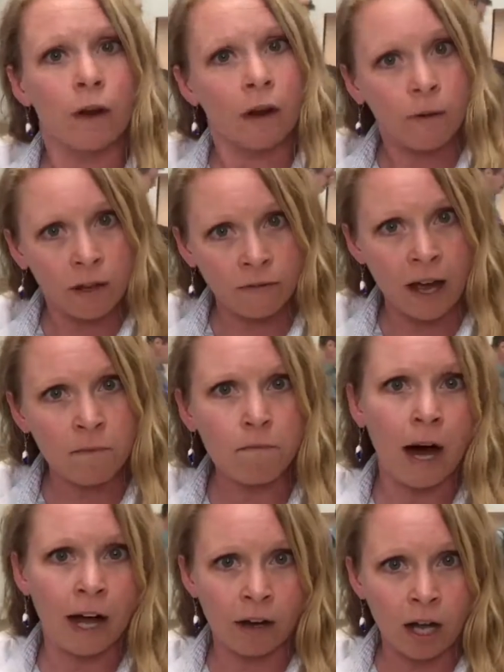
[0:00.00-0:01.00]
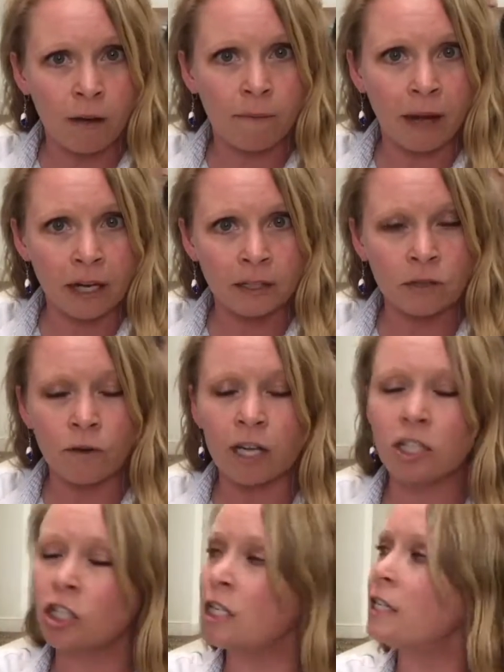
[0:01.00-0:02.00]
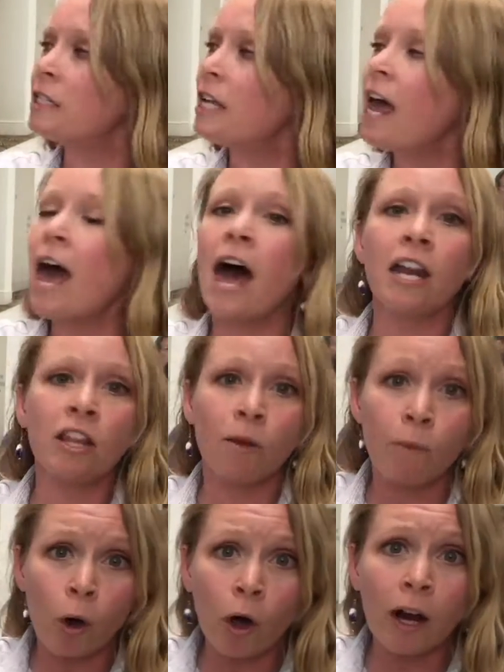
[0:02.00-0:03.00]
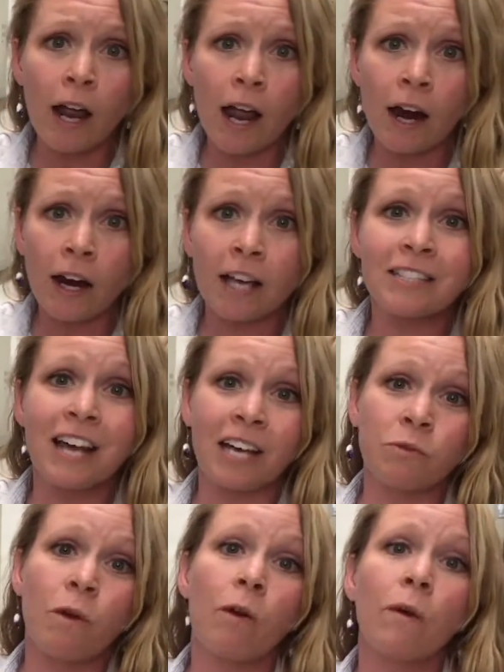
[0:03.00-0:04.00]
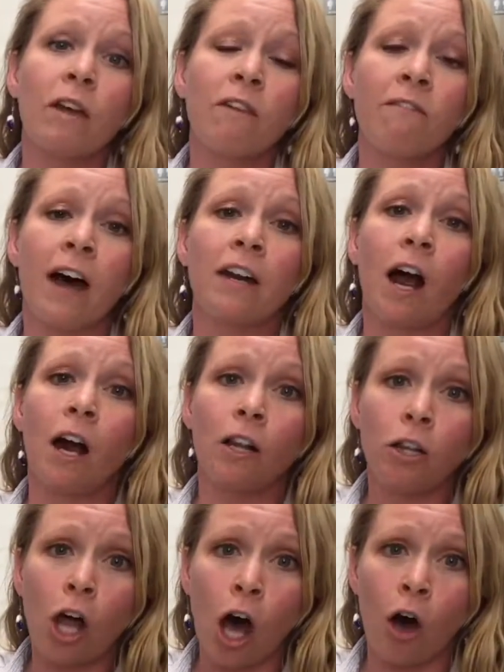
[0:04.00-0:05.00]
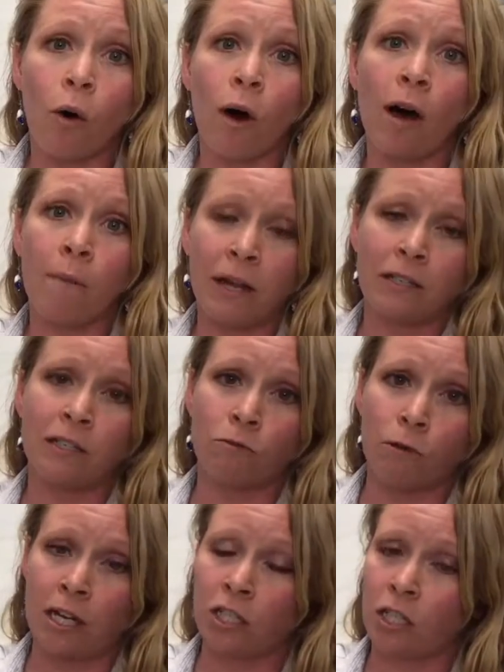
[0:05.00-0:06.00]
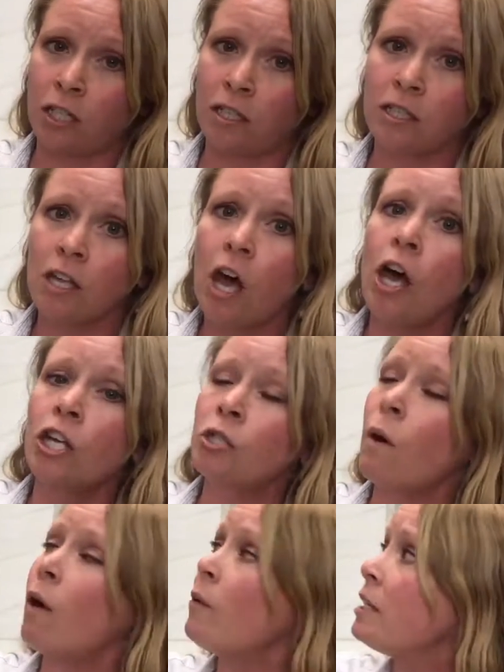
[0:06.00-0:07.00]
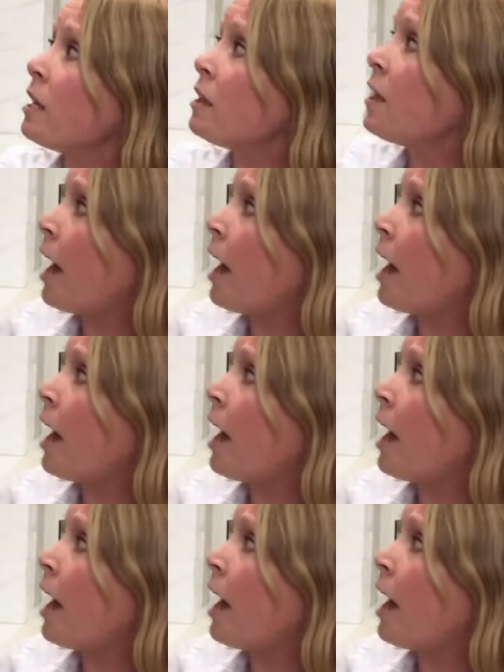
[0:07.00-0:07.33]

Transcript: where we'd find moderate abundance and richness. And in the poor areas, that's where we'd find our low abundance and richness. So what we did